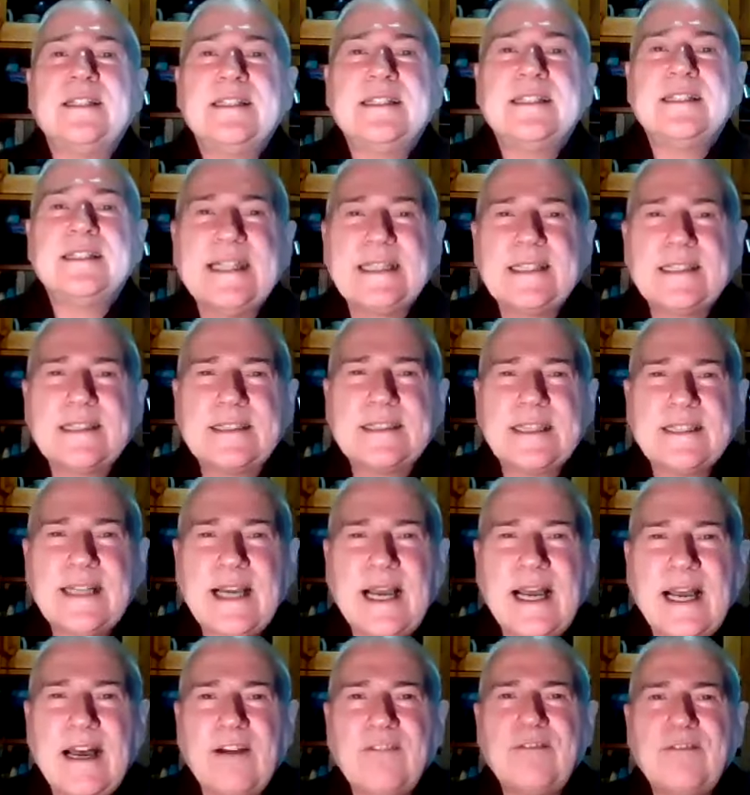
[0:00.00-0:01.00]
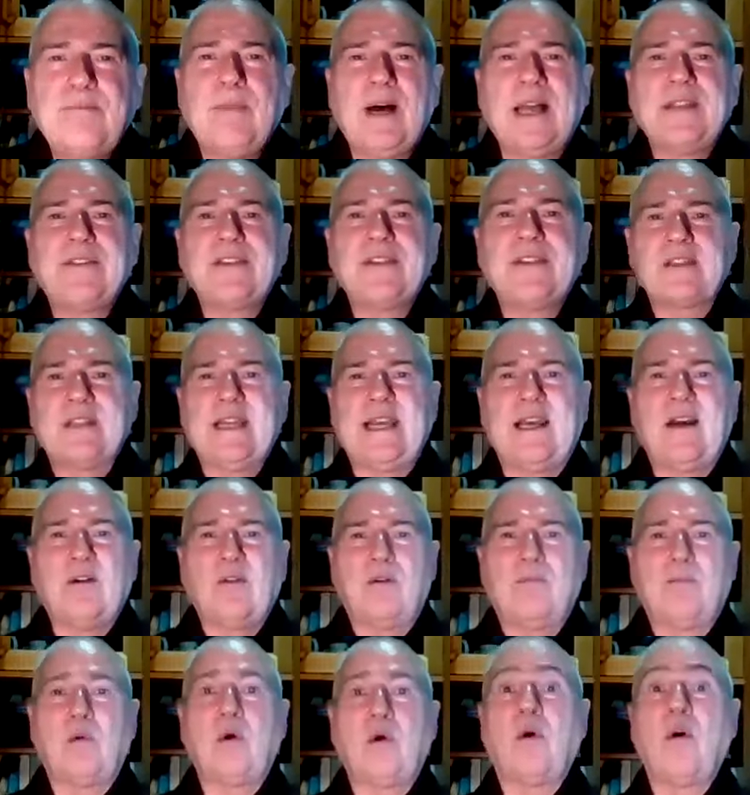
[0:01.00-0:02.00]
6.5 months now
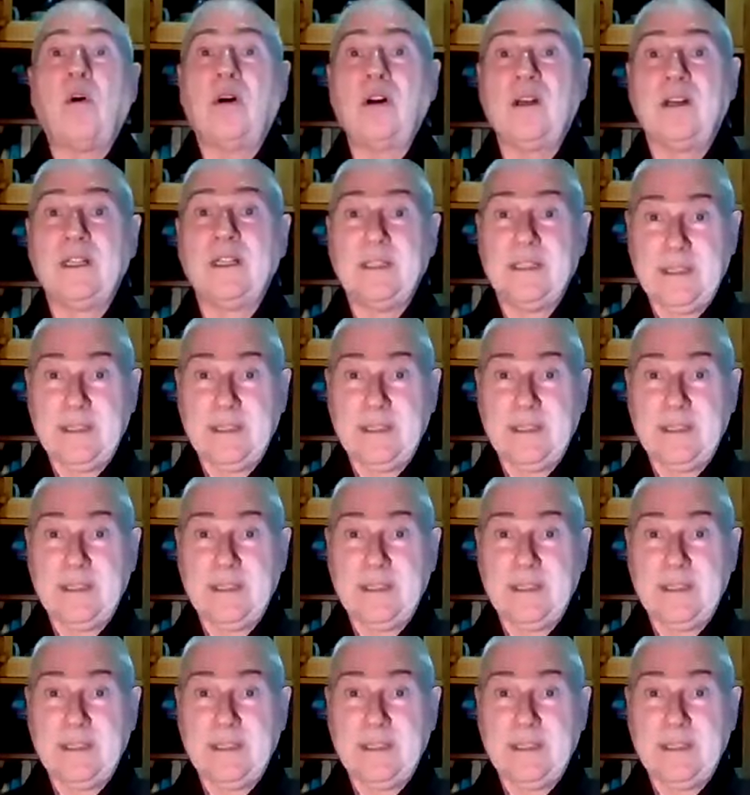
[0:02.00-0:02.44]
or more.